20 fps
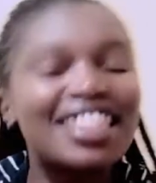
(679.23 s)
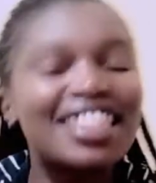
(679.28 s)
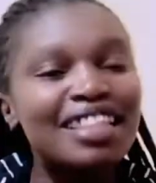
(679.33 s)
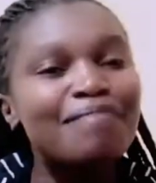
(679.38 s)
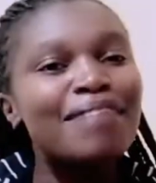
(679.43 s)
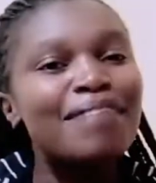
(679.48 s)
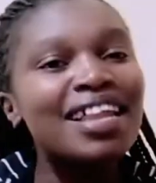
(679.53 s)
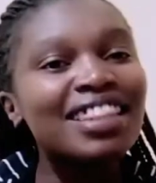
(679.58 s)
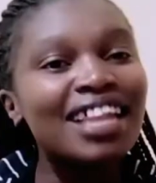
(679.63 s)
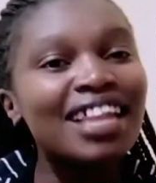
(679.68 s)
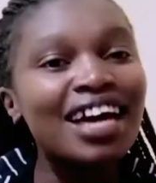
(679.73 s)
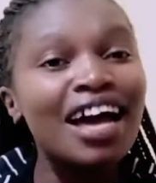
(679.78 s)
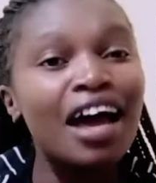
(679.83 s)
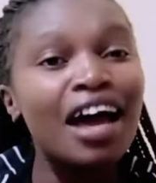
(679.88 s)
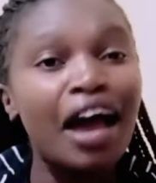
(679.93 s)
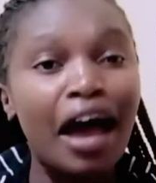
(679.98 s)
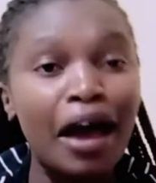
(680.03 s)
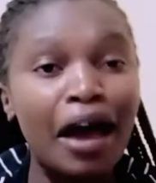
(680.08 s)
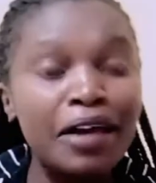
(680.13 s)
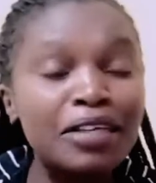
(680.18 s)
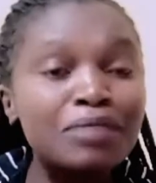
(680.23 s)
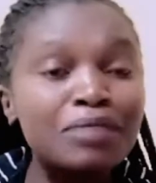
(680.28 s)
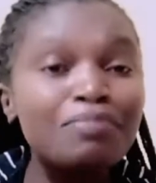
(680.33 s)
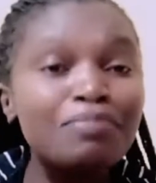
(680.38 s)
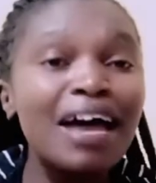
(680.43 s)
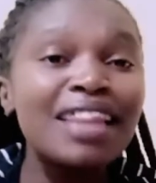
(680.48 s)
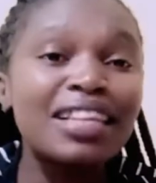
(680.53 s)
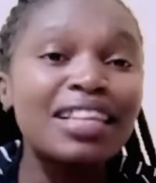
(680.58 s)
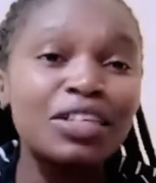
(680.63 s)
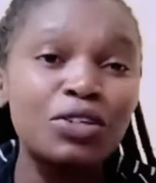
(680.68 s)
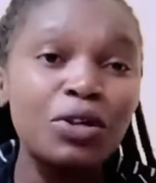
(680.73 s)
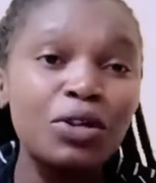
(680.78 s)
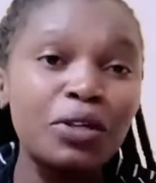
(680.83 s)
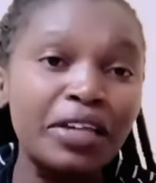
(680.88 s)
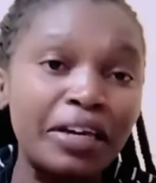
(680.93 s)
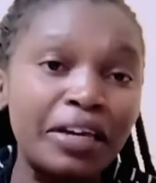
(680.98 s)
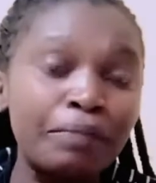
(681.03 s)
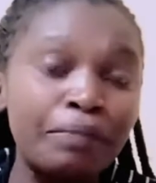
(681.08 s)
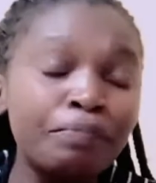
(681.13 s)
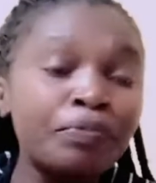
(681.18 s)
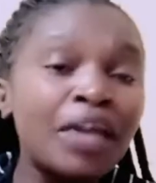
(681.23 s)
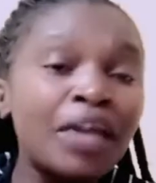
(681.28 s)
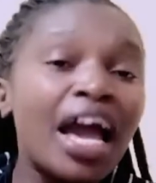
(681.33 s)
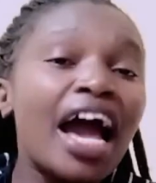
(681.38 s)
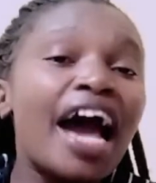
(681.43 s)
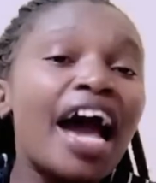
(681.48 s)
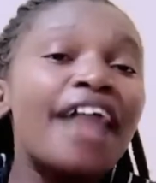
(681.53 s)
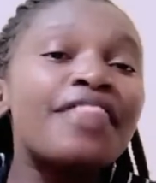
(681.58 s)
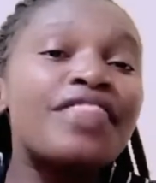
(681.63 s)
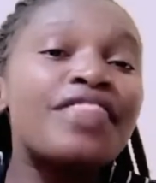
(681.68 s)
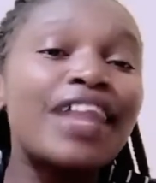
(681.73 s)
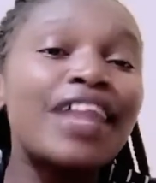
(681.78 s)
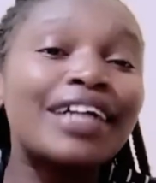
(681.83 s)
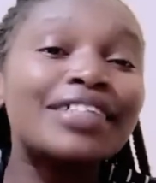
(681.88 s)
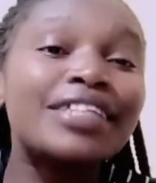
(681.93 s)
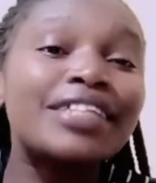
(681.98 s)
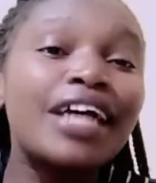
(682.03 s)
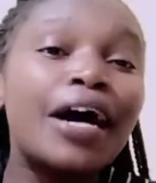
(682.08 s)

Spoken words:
His mother told him that